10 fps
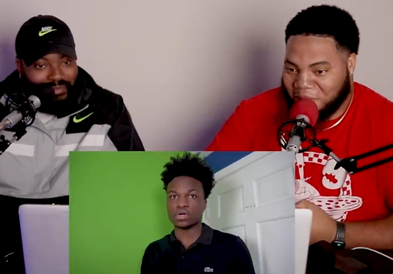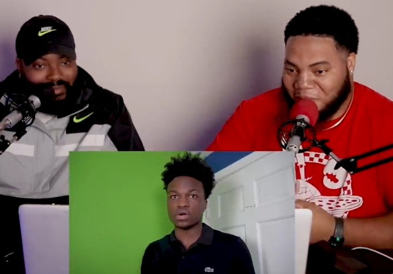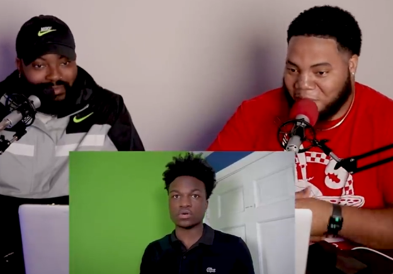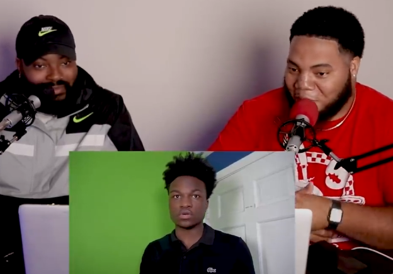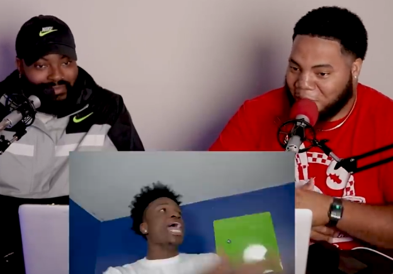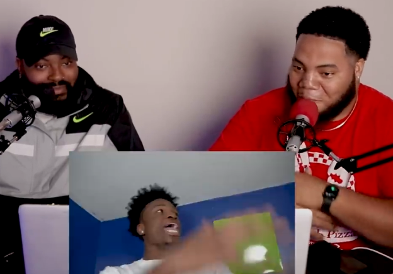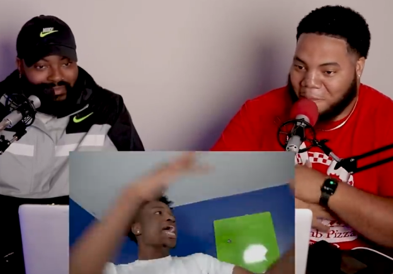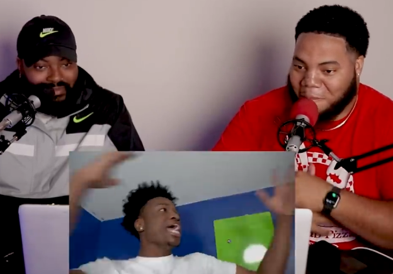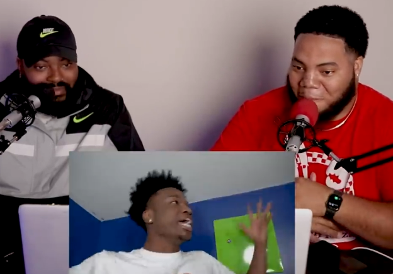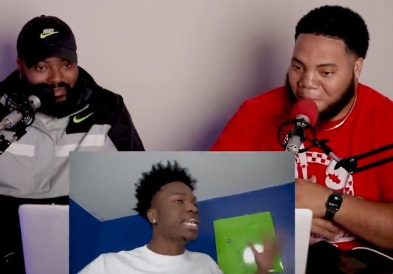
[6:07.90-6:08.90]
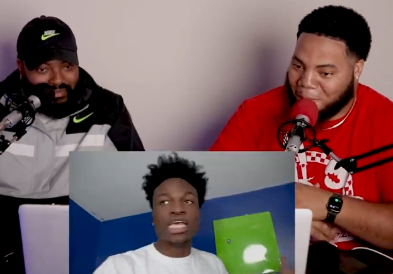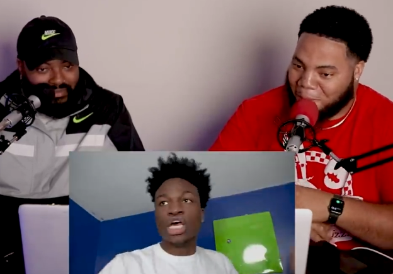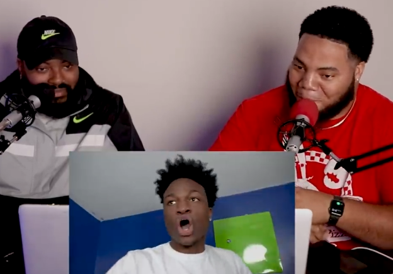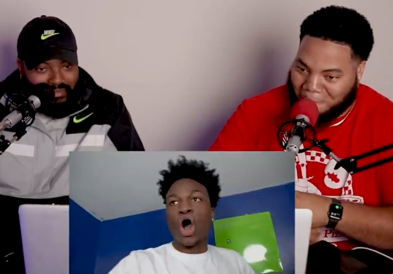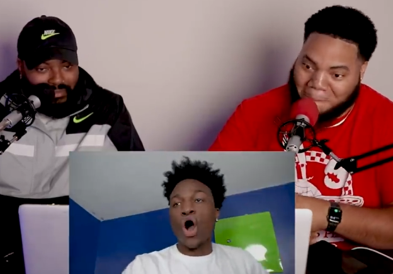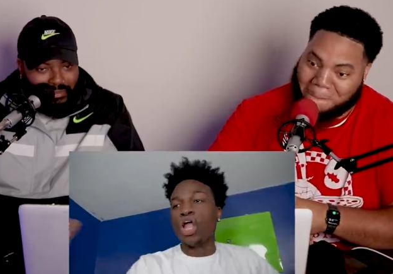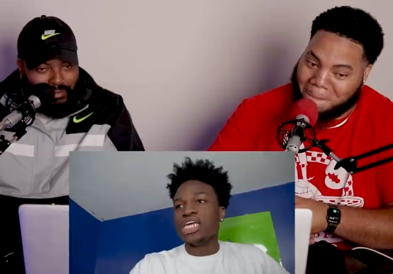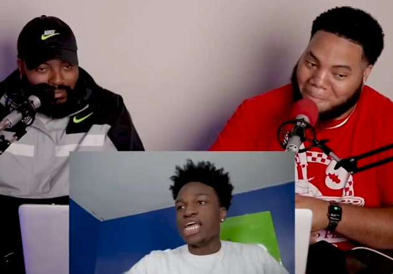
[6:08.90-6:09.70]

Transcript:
Speaker 1: And all